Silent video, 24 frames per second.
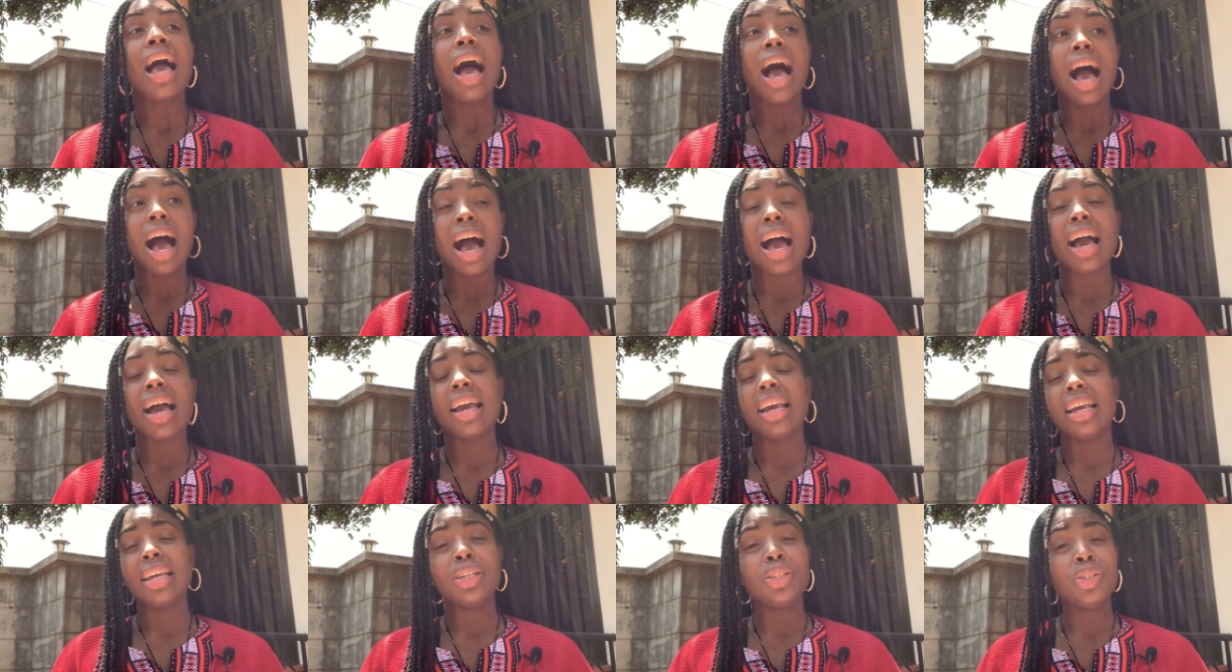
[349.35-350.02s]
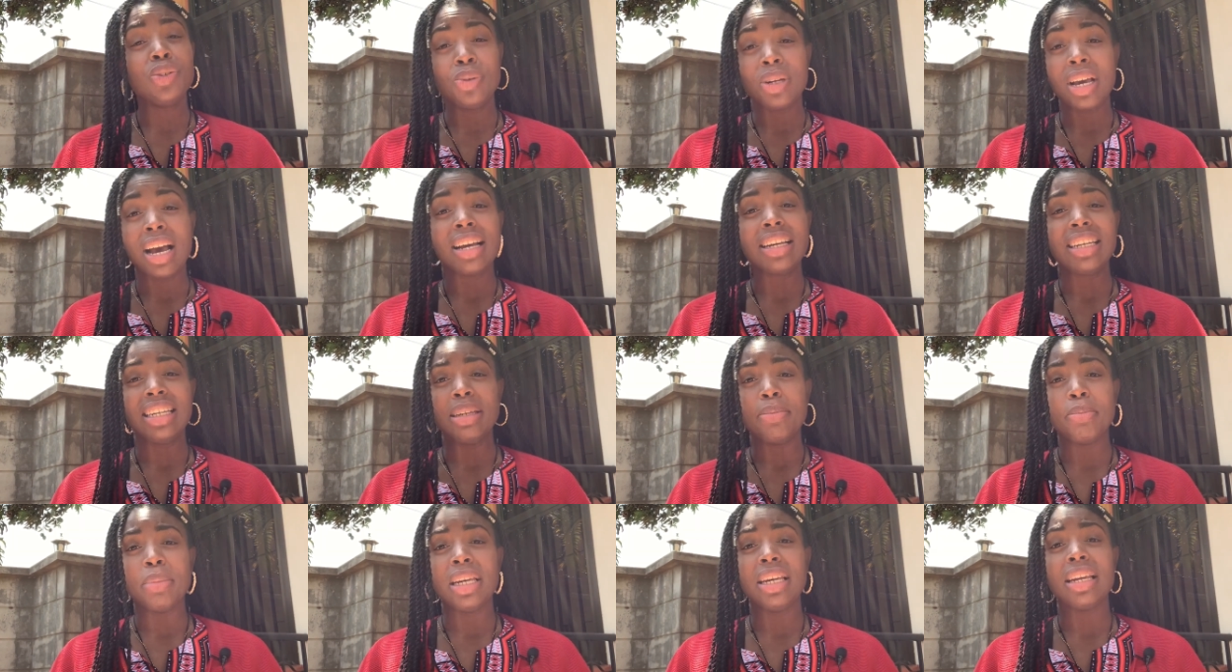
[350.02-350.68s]
I do not
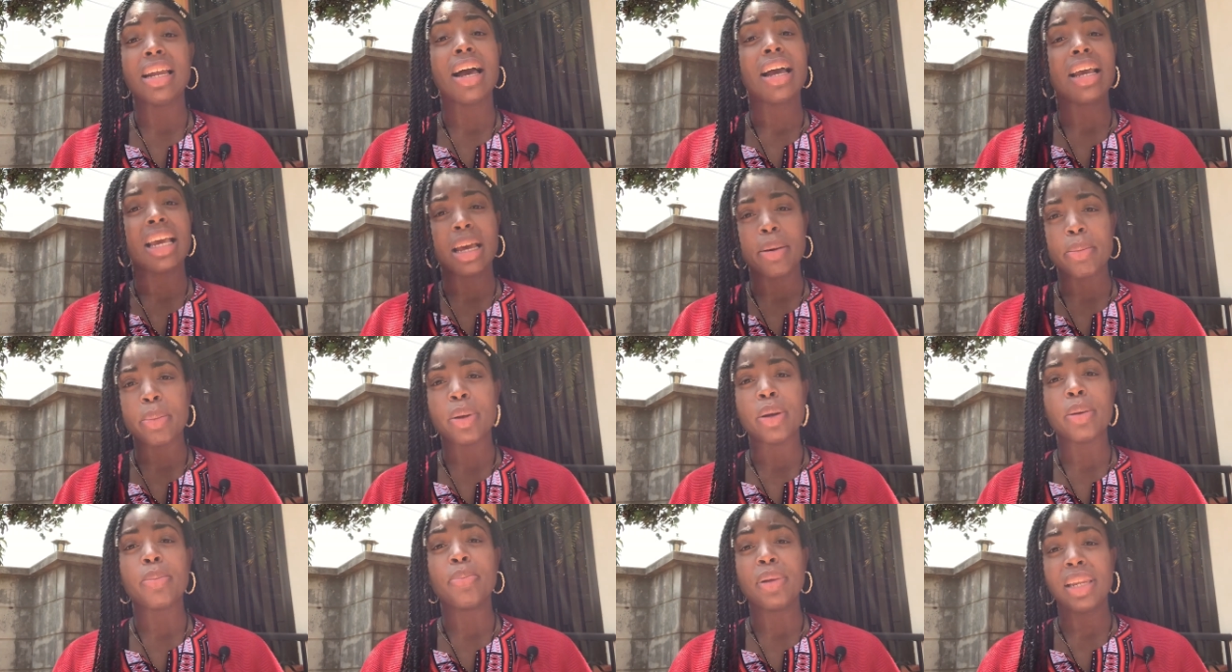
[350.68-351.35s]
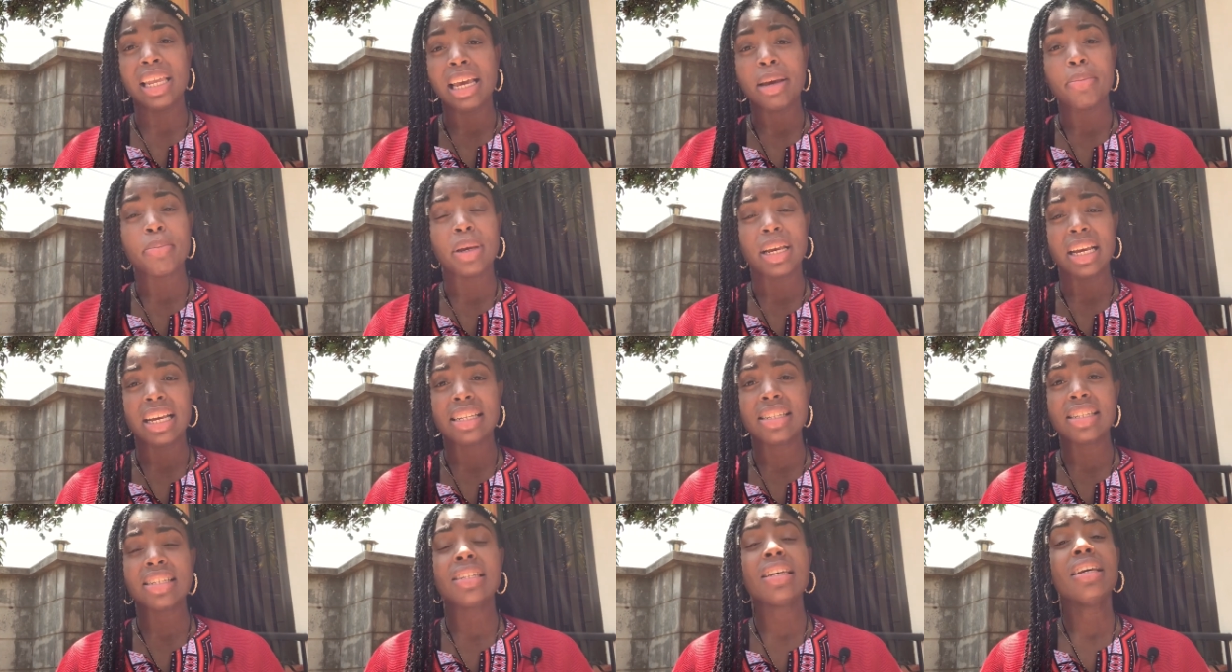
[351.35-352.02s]
eat meat, I am a plant
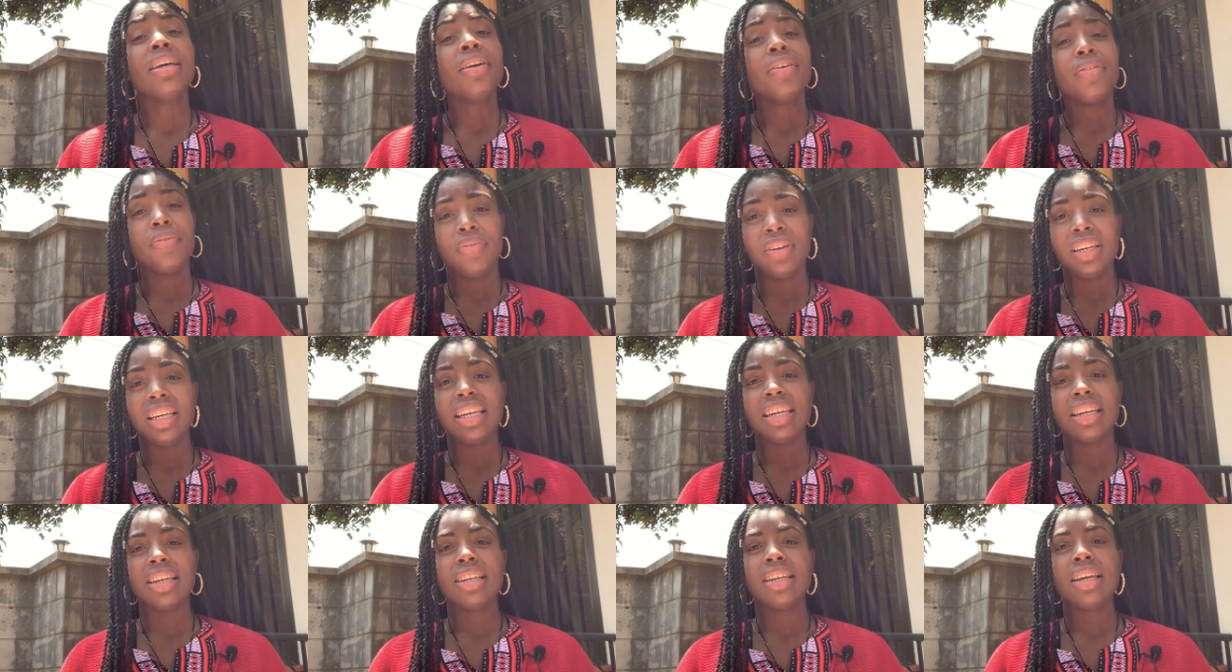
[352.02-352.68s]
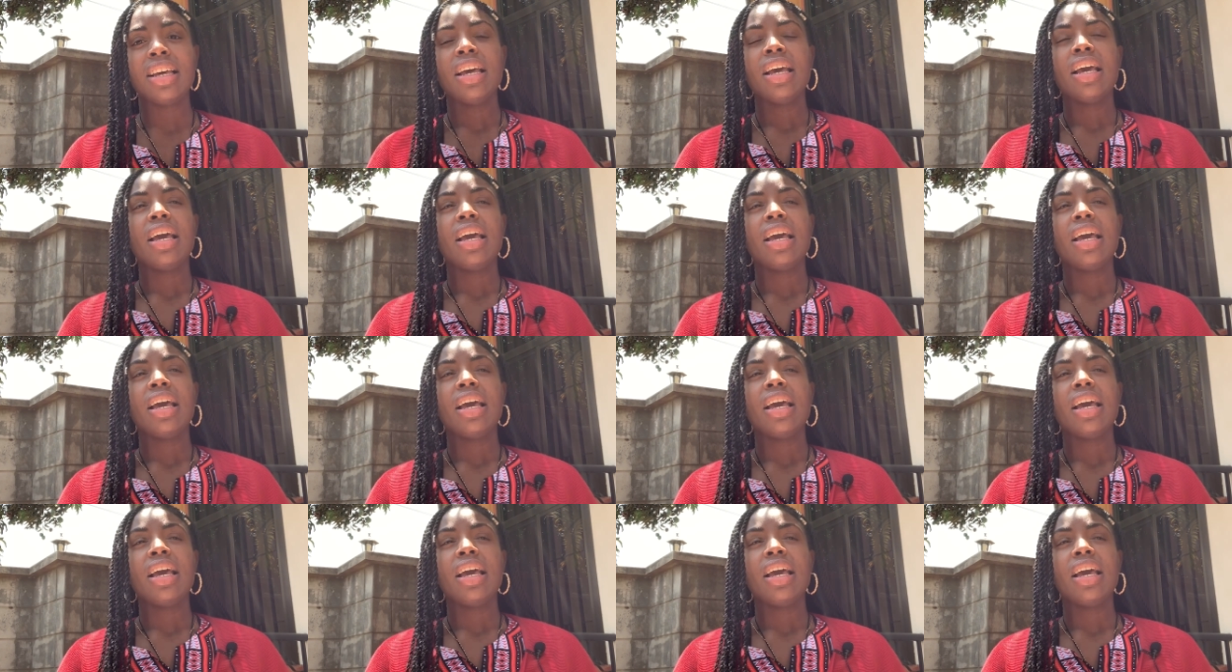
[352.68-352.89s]
based vegan.